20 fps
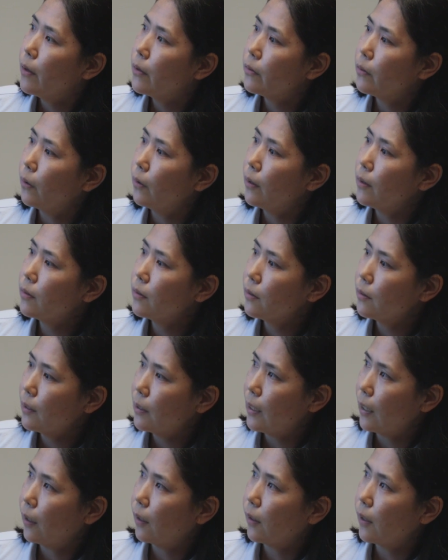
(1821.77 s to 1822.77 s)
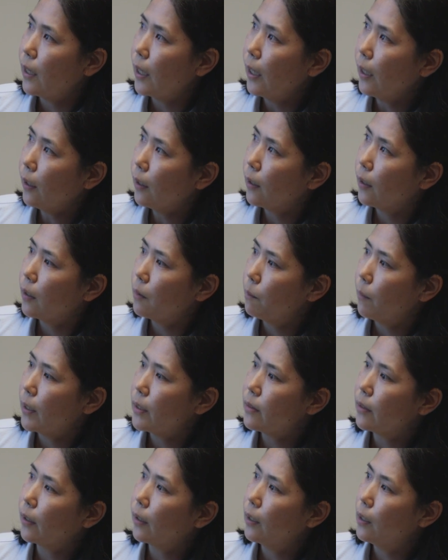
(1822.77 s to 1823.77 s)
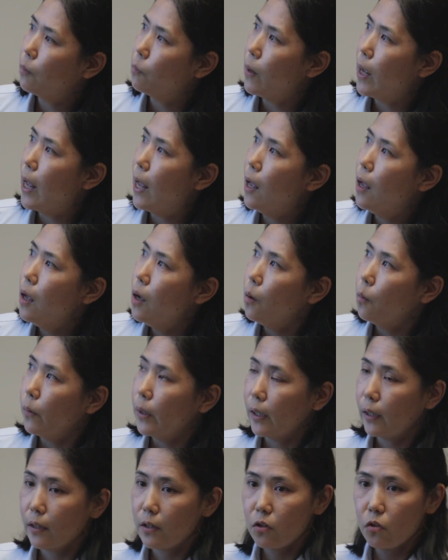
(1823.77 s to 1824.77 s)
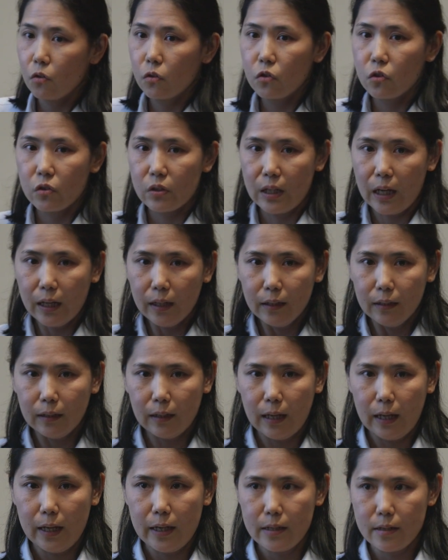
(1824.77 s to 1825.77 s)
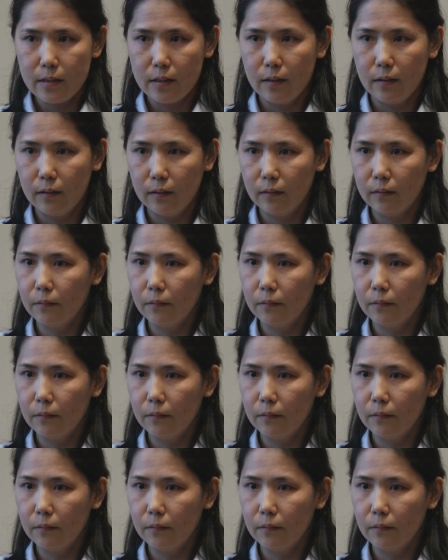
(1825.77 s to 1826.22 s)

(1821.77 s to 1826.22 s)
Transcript: so this is a technique in particular where we can shine light